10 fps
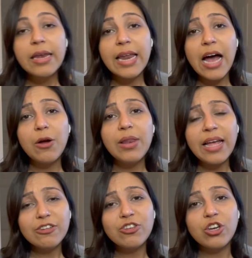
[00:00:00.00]
Now
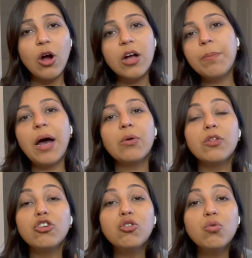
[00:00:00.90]
let's talk about
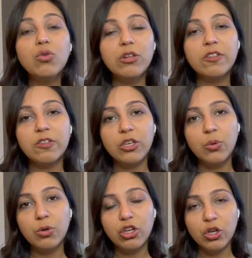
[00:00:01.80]
the tools you
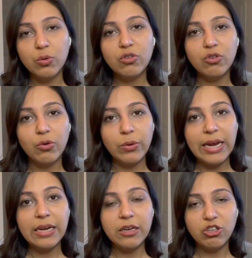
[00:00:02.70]
would use to
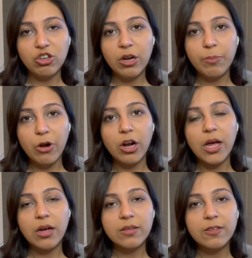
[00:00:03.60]
create digital
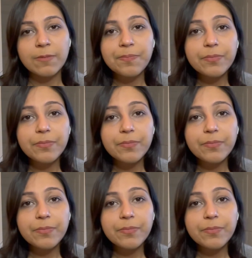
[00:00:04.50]
products.